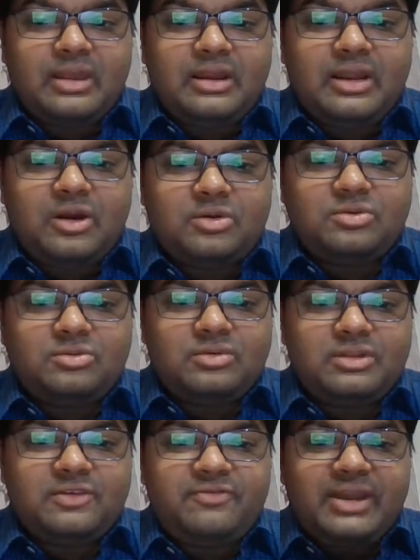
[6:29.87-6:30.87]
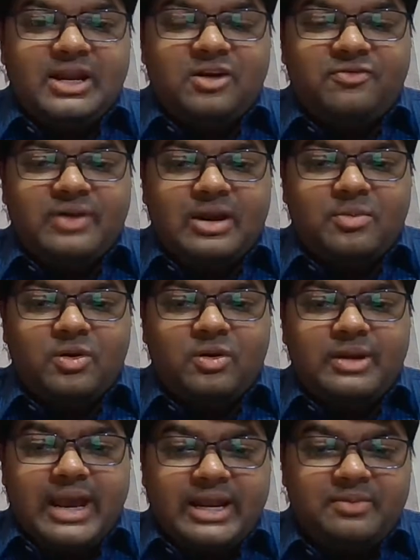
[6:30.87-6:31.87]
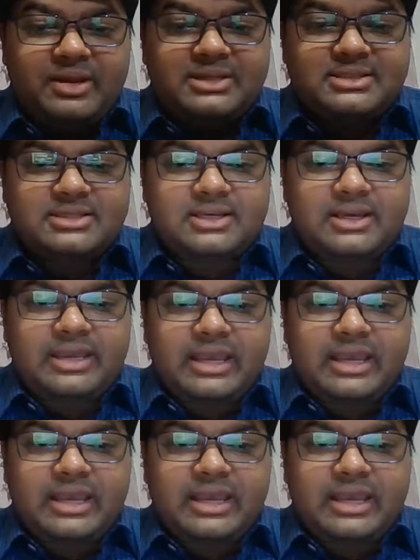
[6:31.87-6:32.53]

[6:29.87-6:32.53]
Now, the field of pharmacodynamics